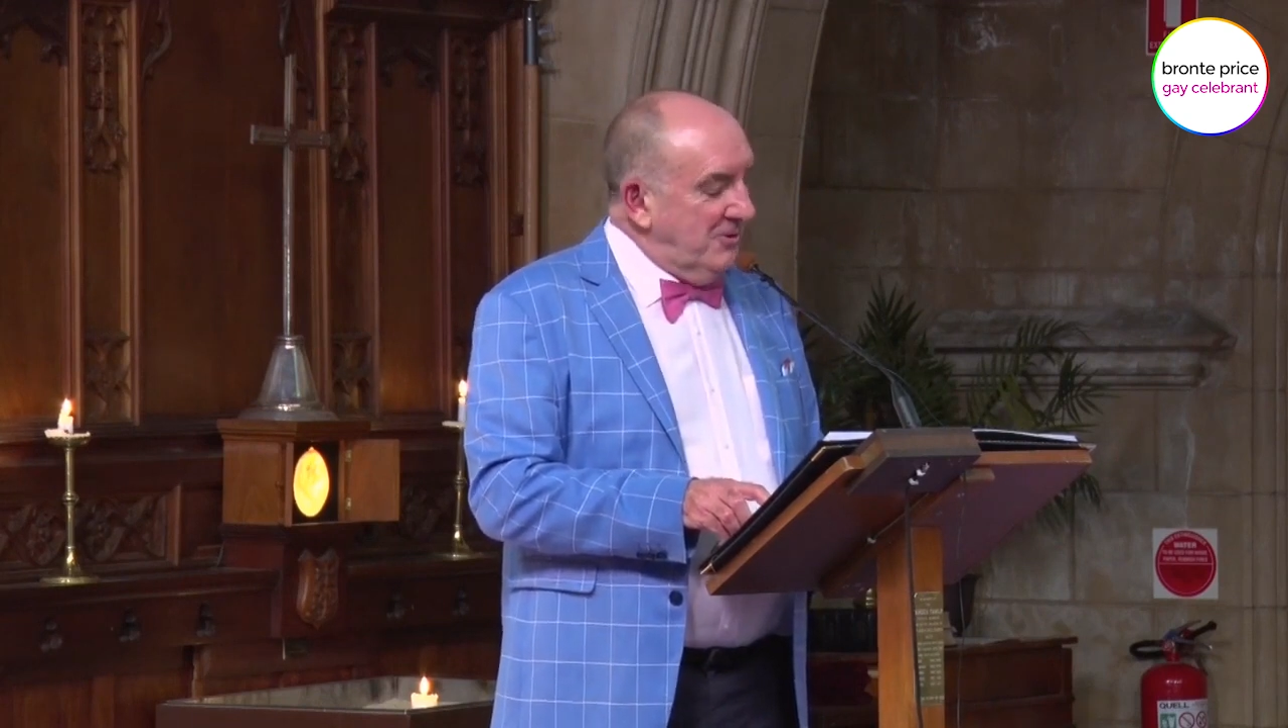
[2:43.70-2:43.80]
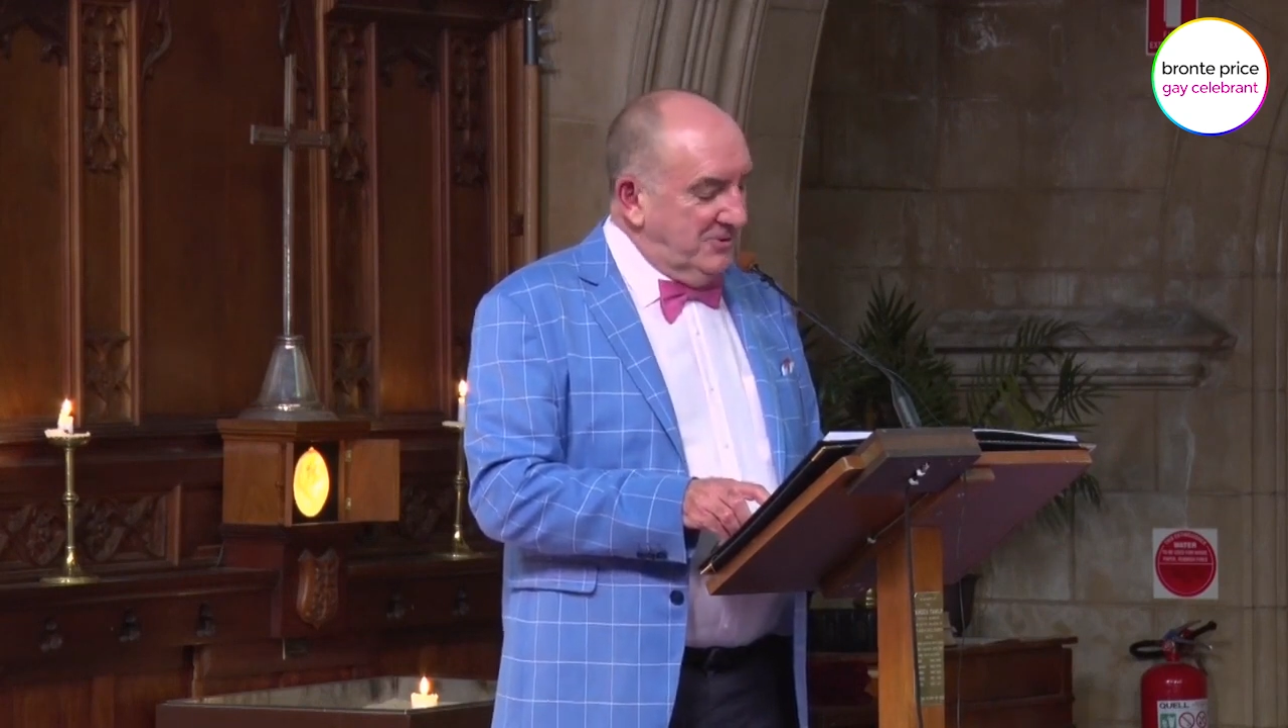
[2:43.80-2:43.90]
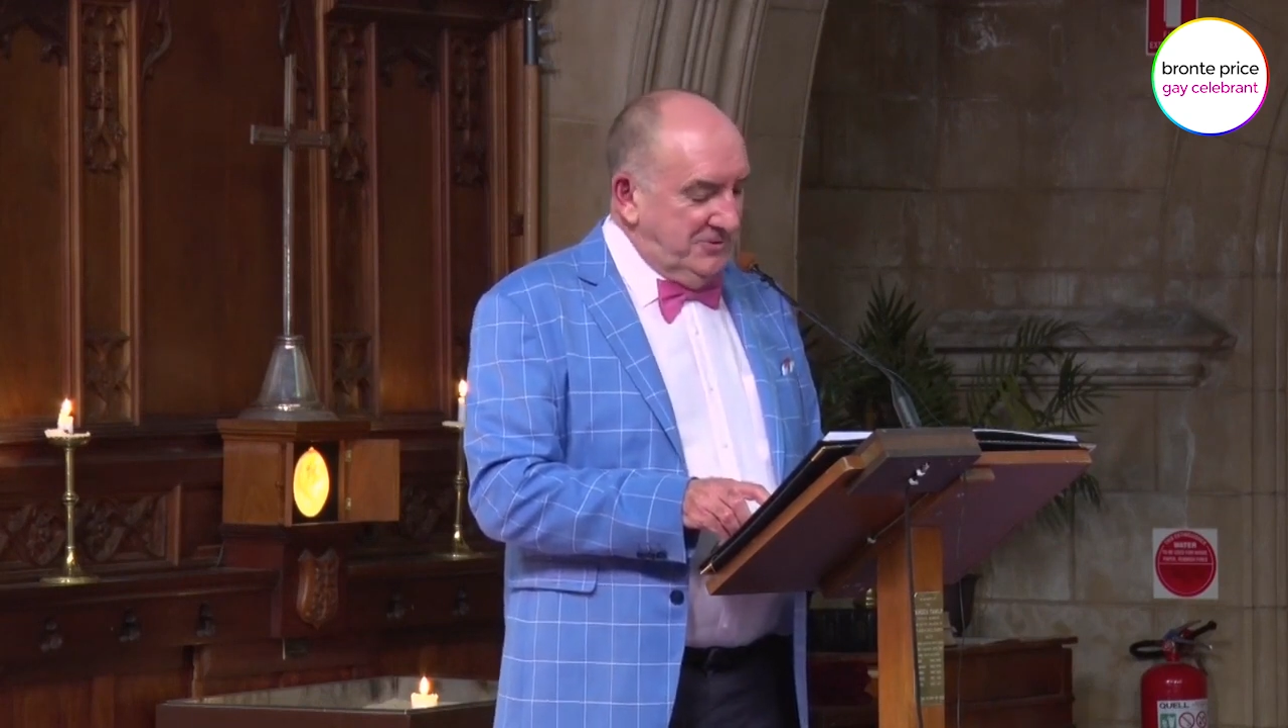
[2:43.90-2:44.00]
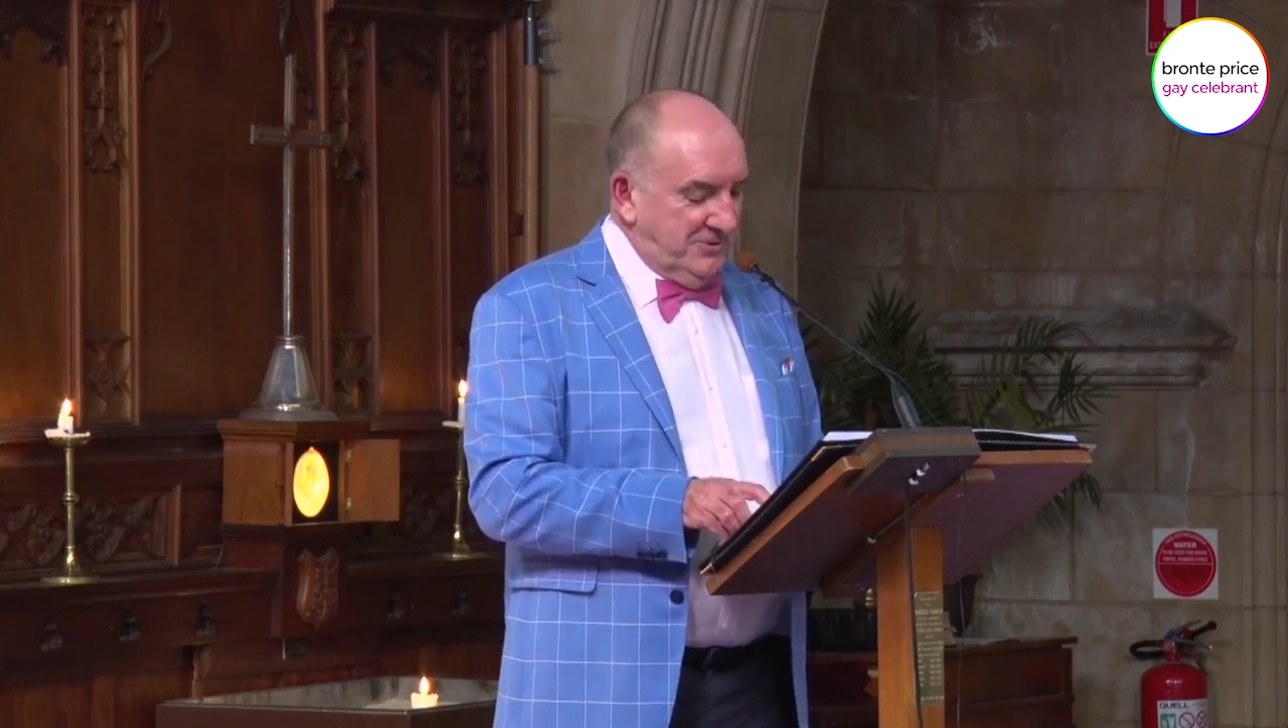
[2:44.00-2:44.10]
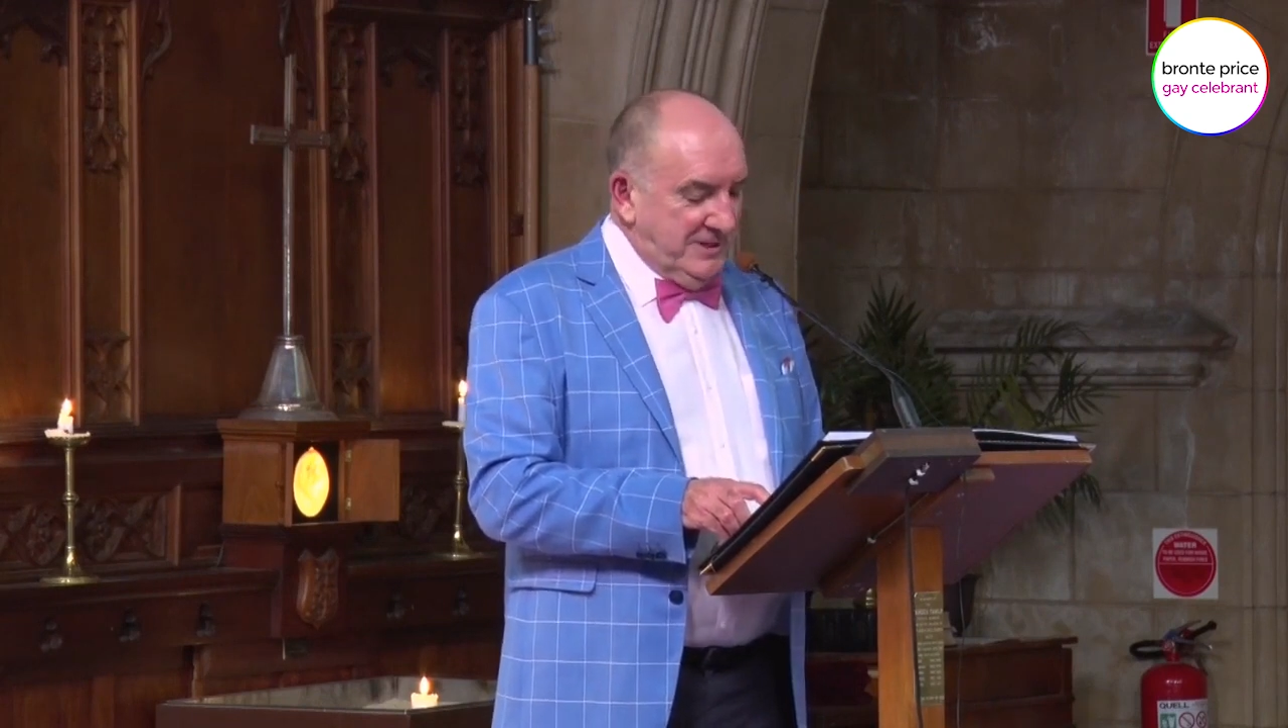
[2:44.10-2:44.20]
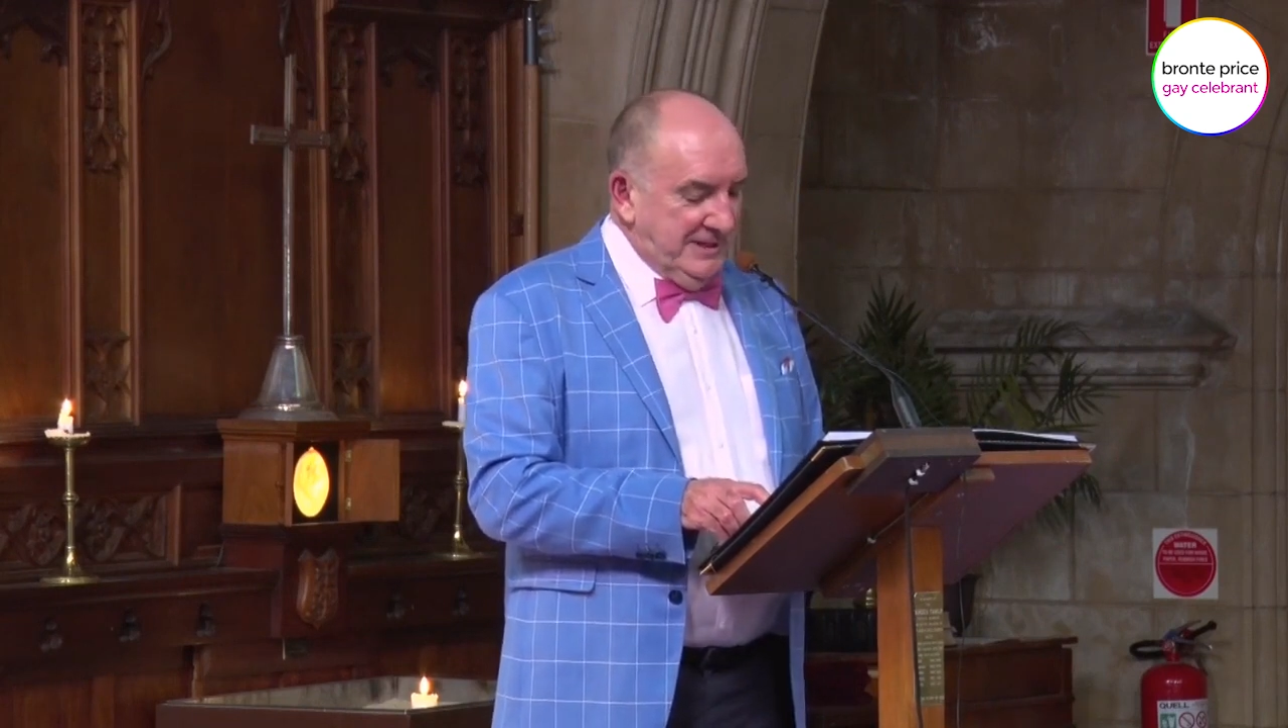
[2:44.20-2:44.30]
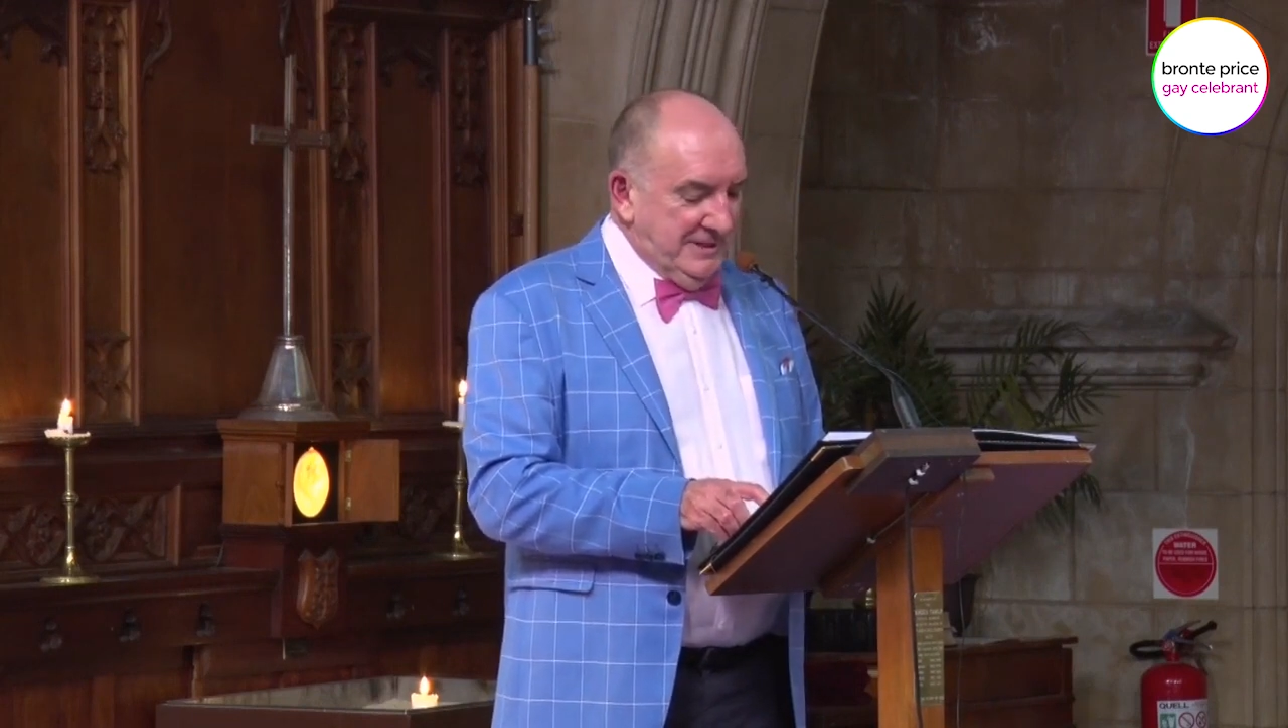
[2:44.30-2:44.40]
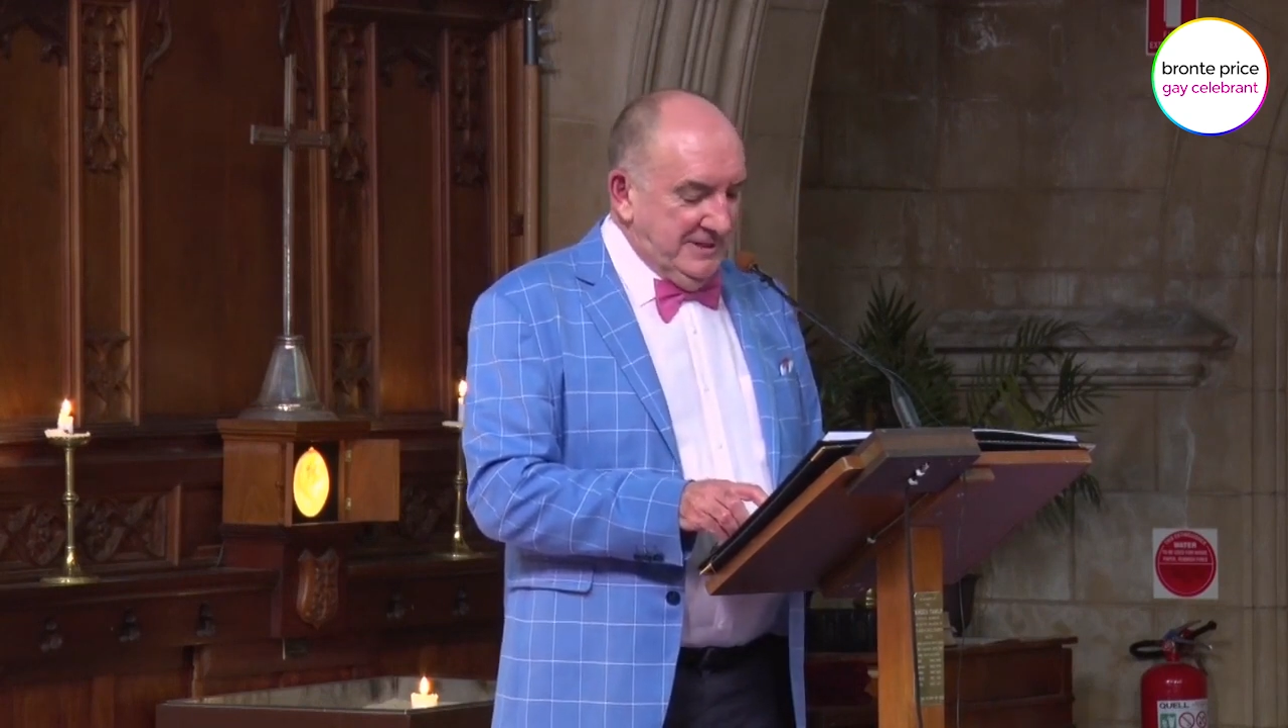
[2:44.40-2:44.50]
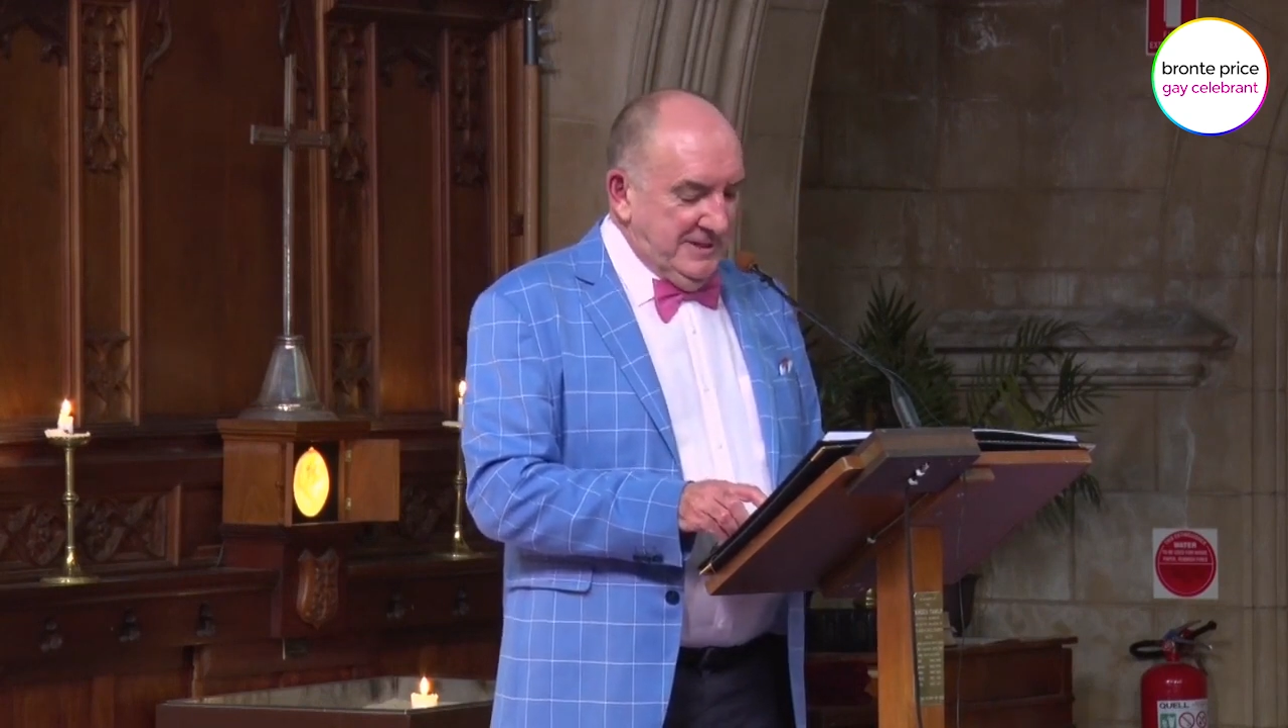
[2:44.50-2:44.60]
honestly